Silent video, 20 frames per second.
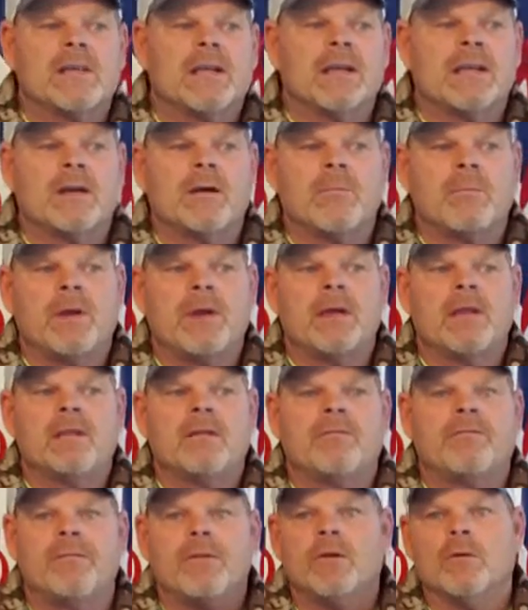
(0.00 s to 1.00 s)
Ended up being
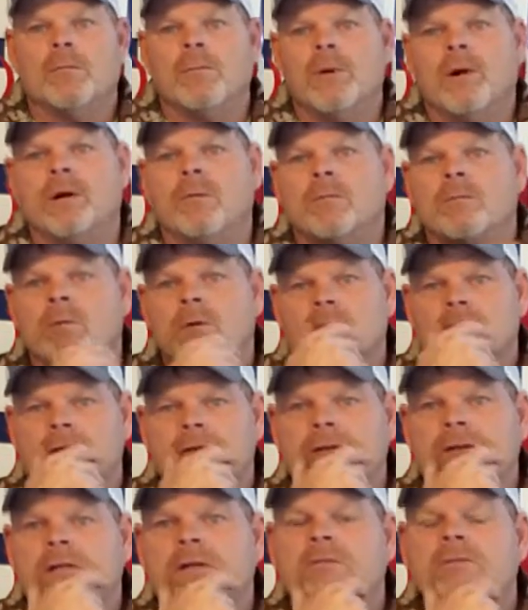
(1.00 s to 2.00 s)
the fuel pump wasn't
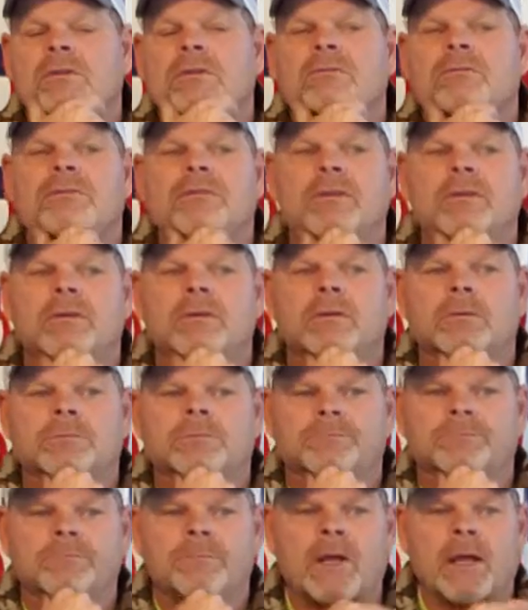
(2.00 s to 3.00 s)
delivering fuel.
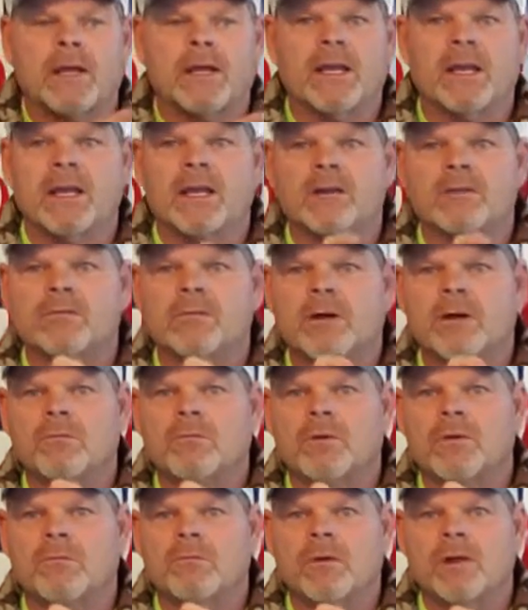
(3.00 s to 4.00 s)
I could get it run
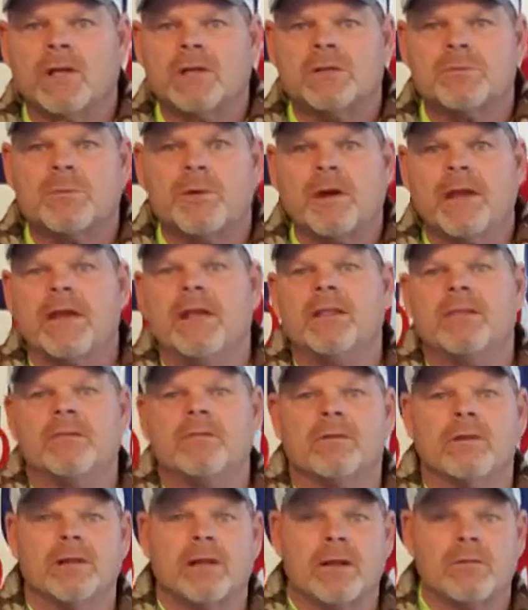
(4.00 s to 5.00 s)
with when I'd spray
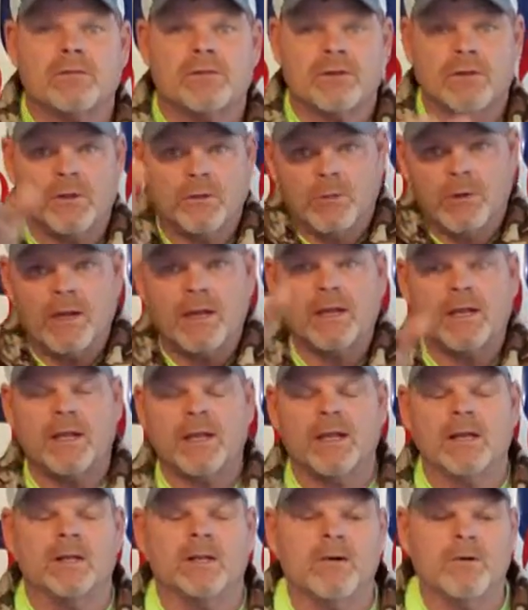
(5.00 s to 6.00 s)
ether in. That was the only way I could
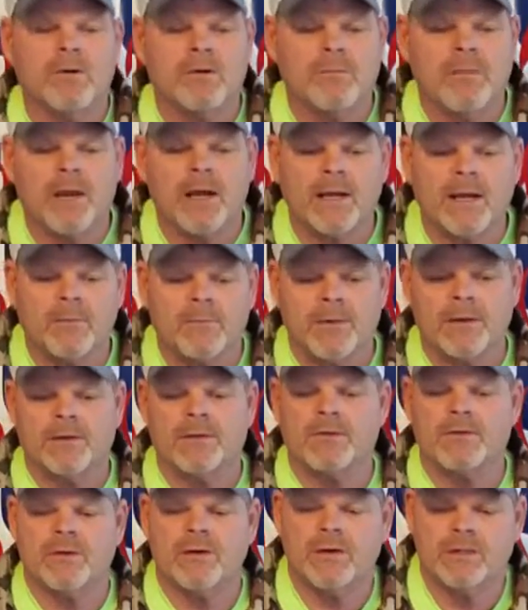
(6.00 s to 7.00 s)
get it loaded back up
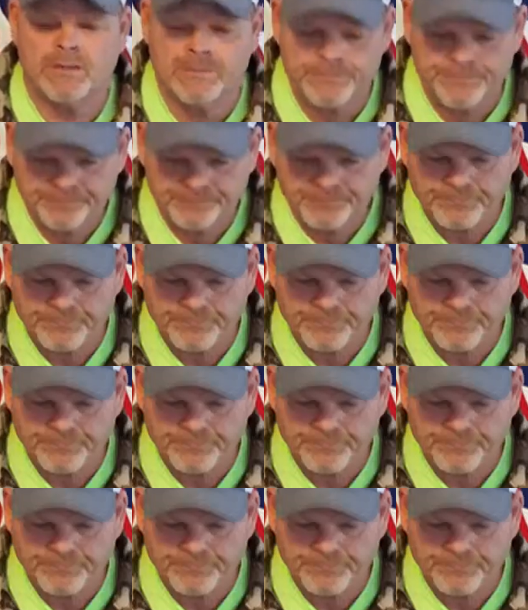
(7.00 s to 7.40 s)
on the trailer.